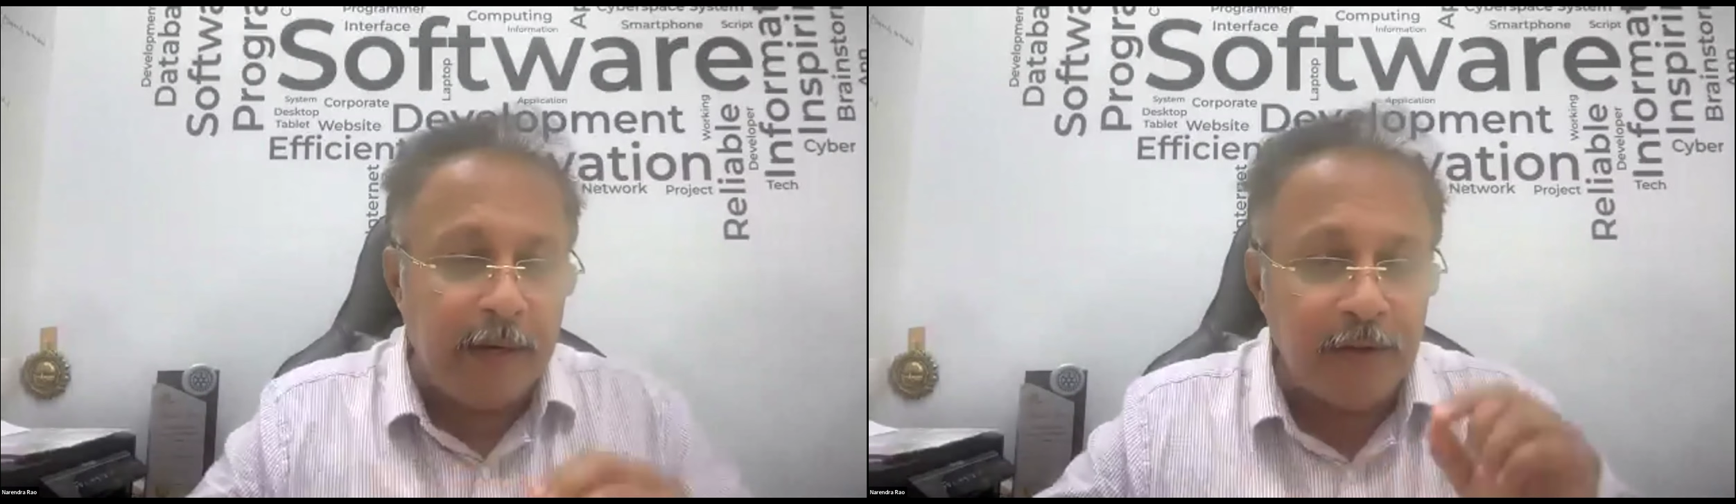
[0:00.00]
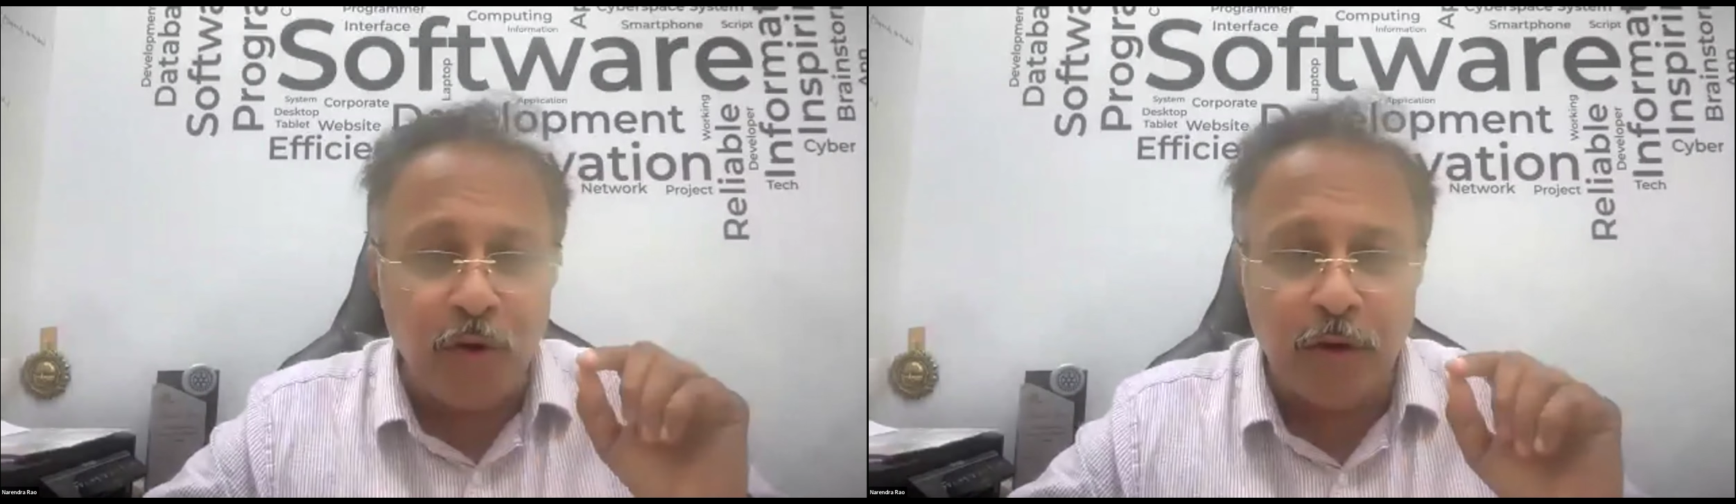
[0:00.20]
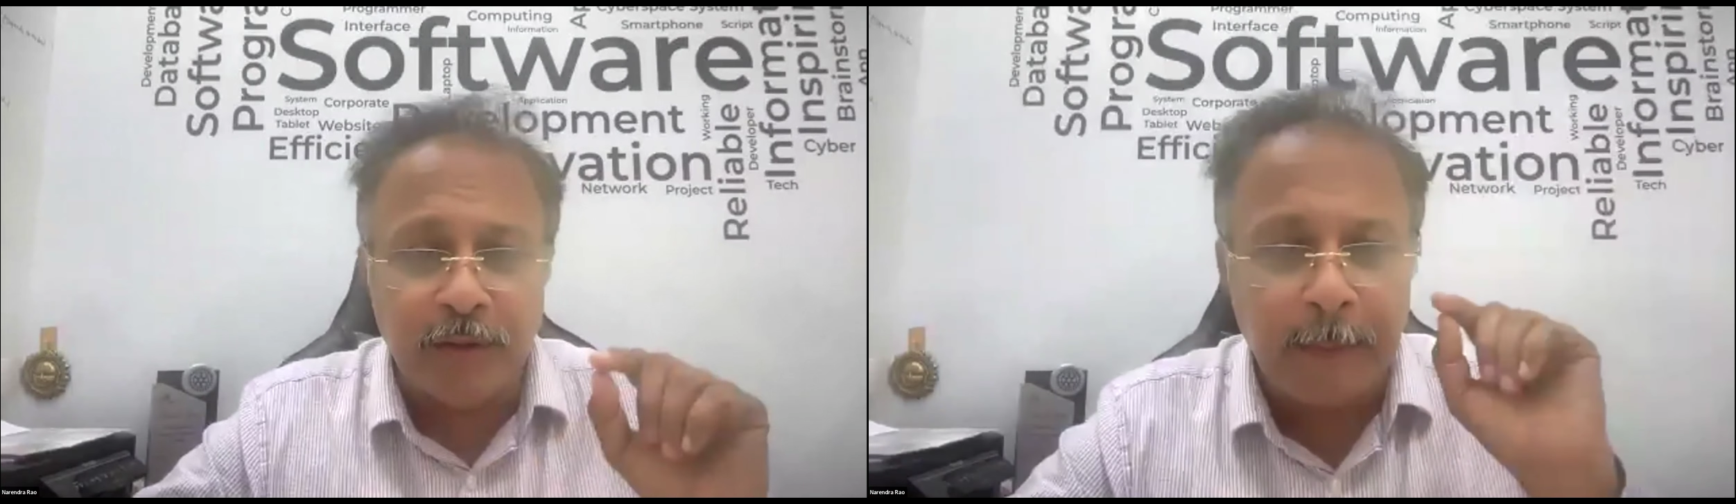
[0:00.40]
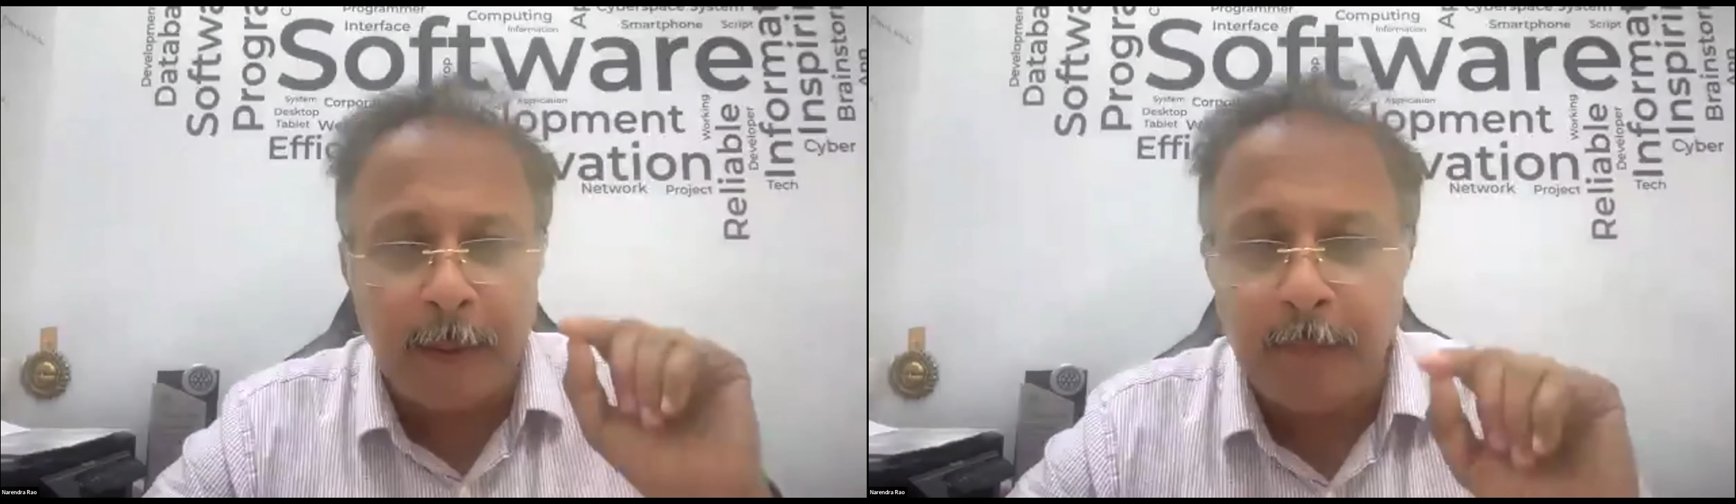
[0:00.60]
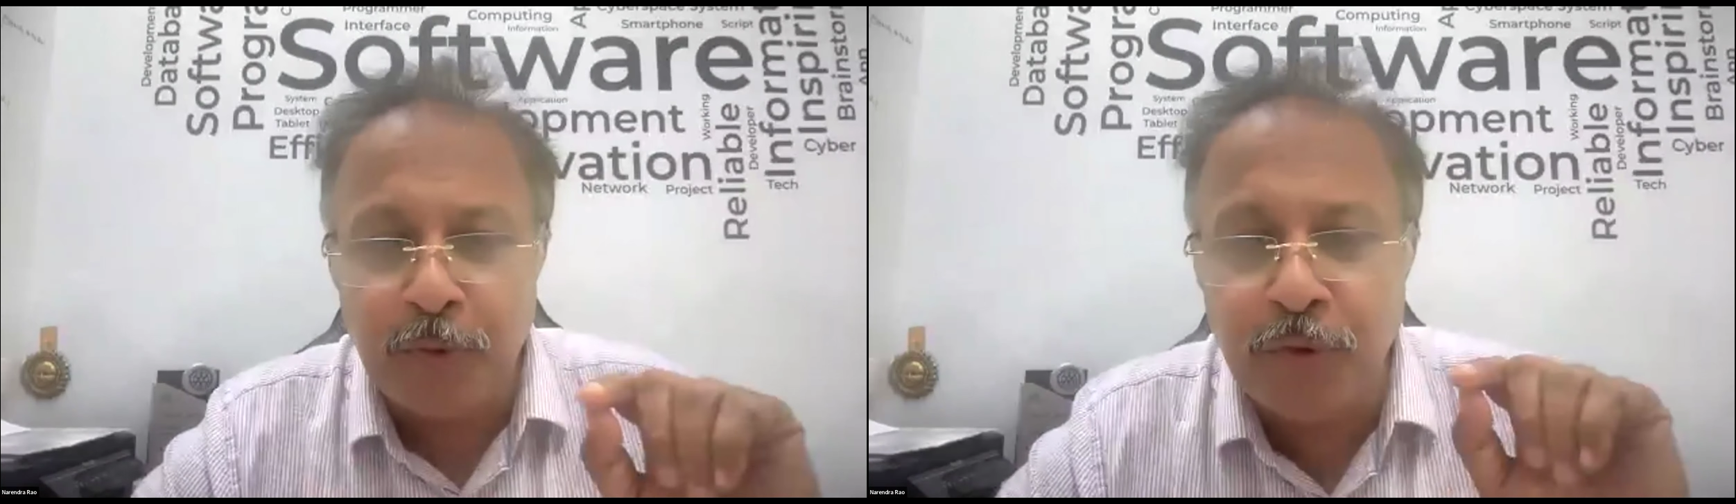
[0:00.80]
It is not
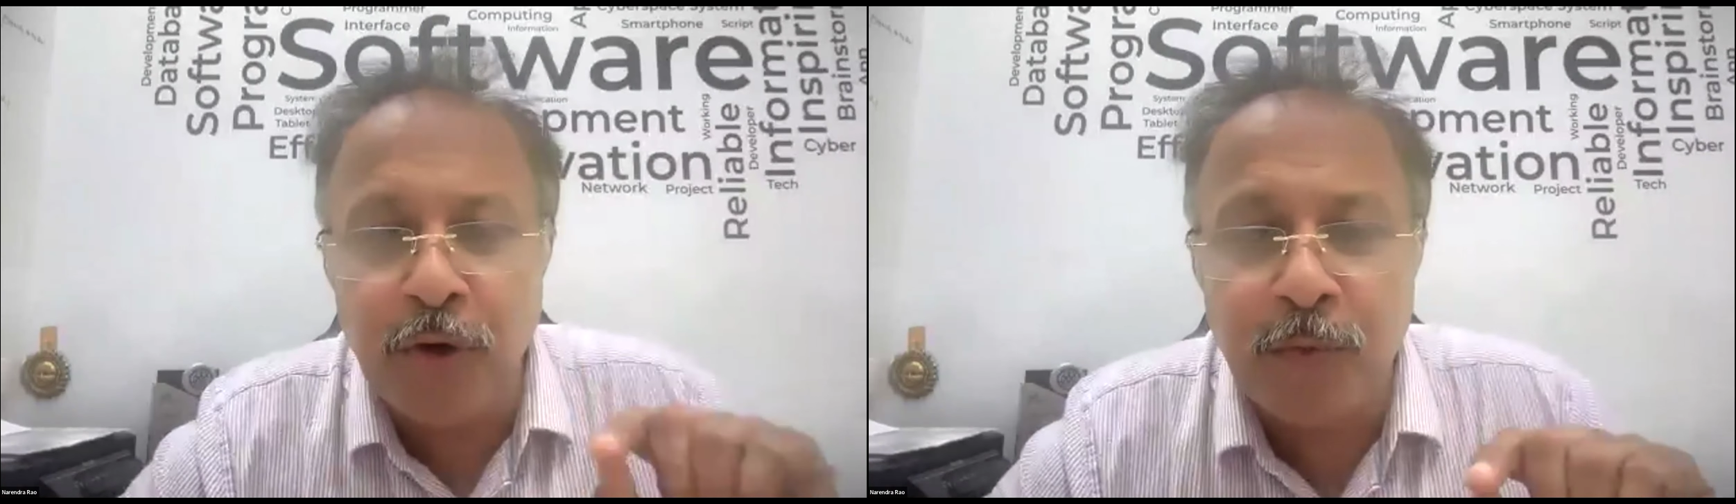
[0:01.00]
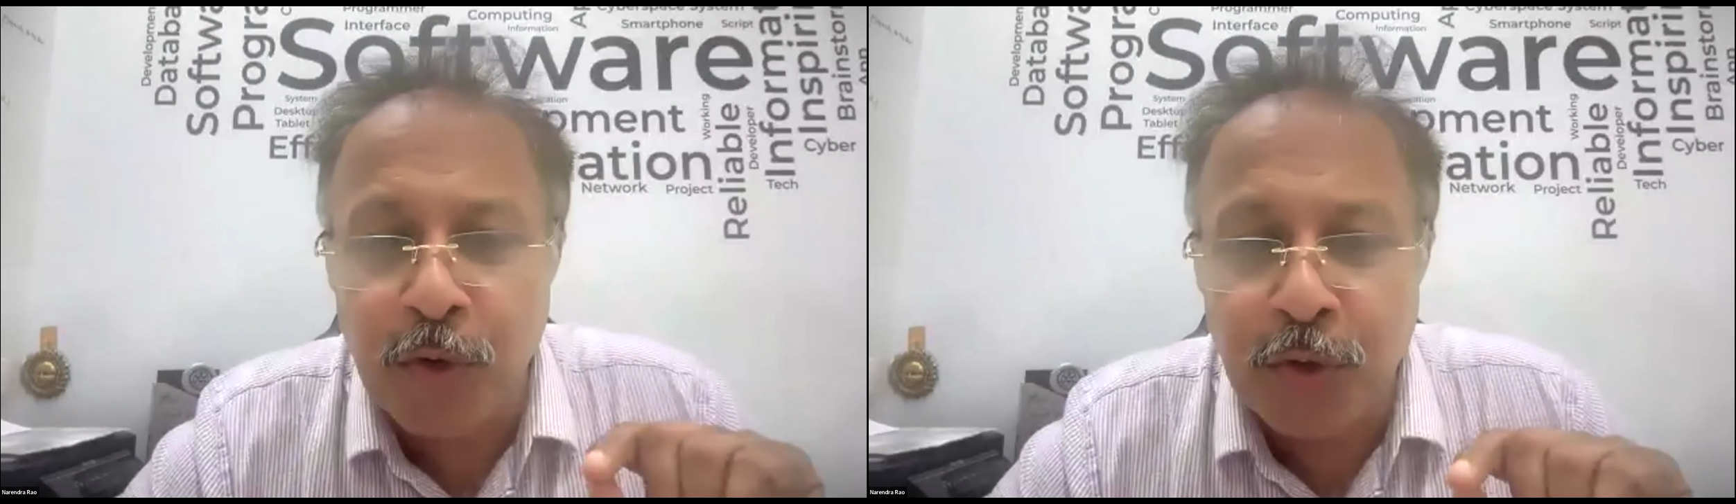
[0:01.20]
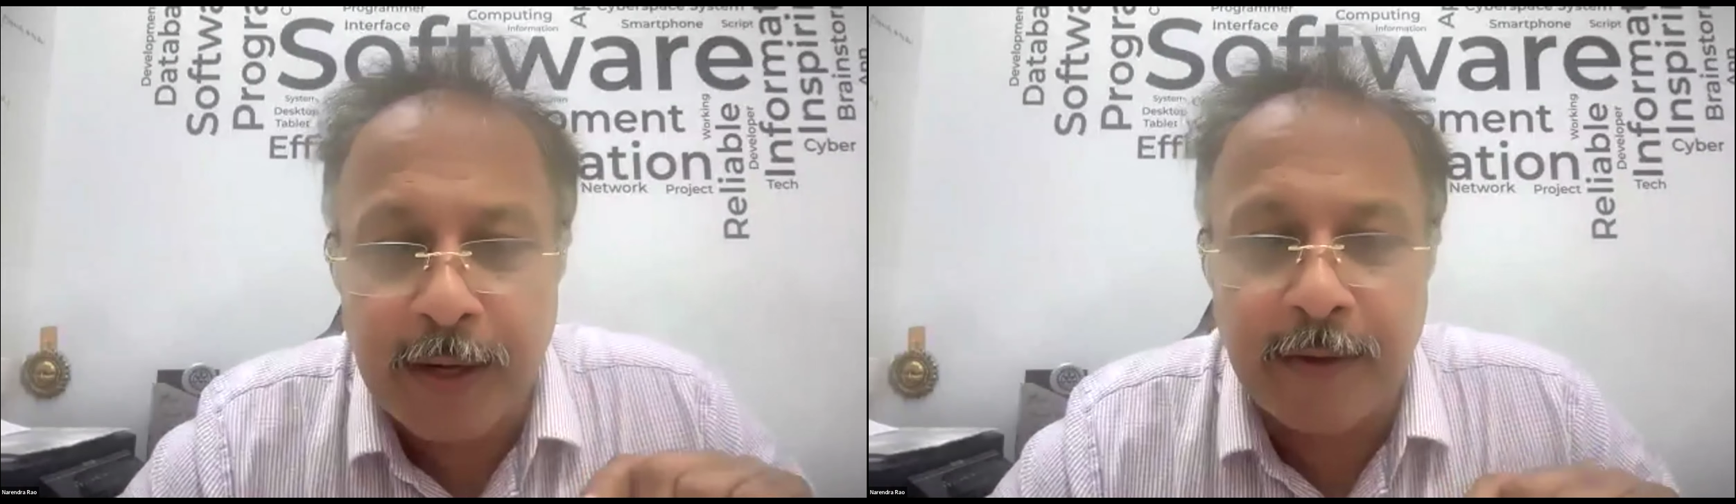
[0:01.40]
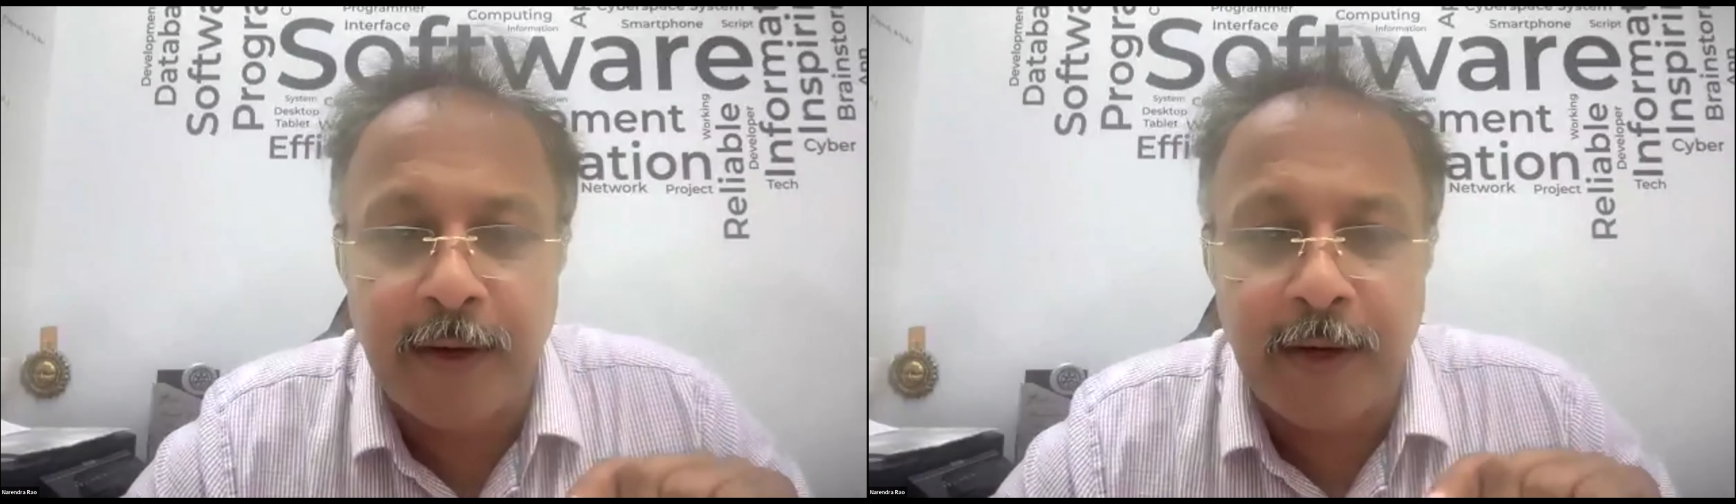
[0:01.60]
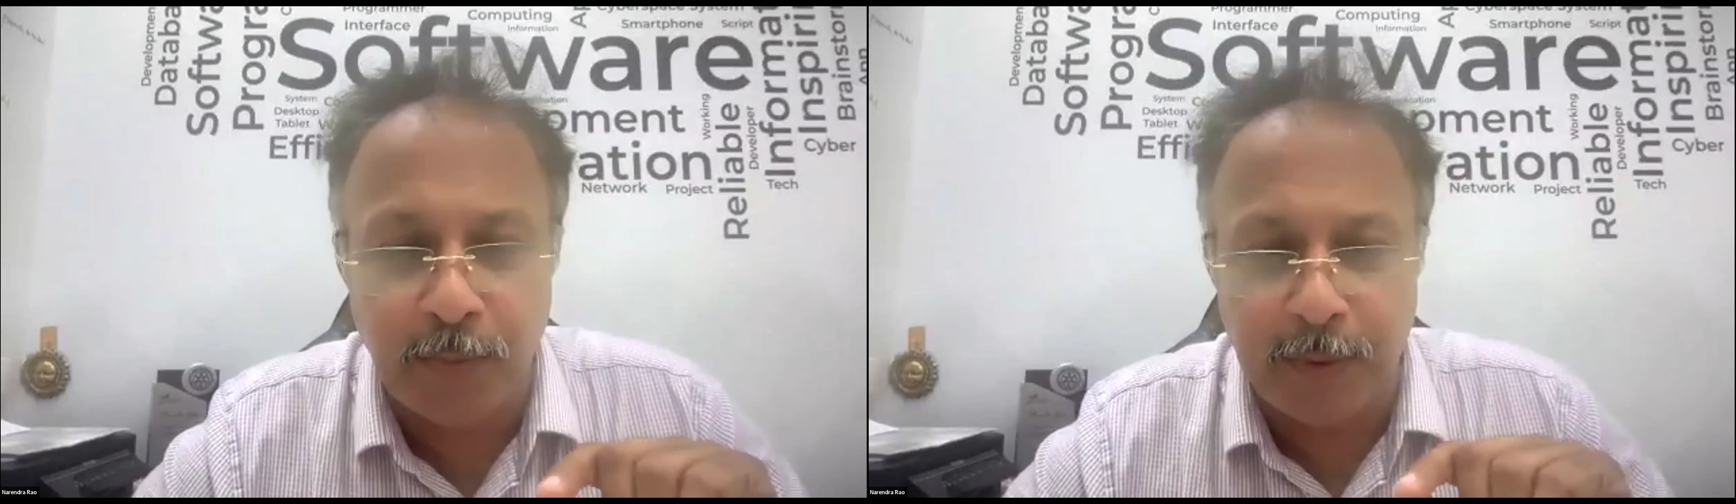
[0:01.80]
that people do not want to
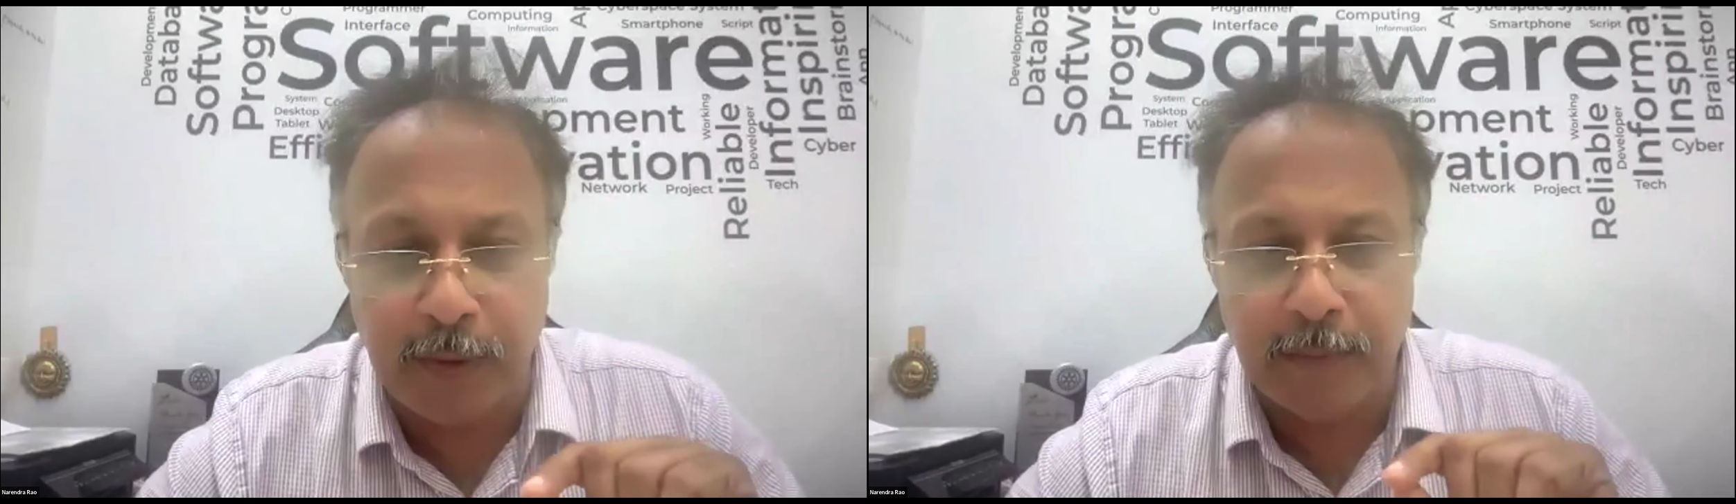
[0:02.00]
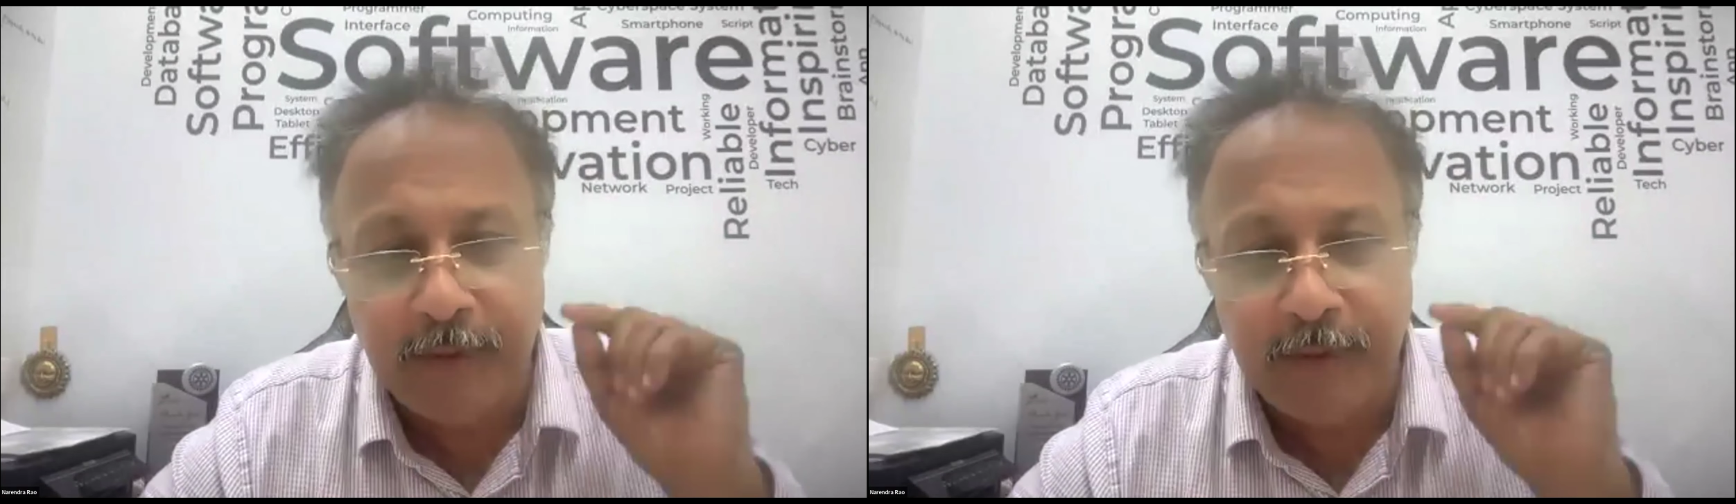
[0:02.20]
attend to it.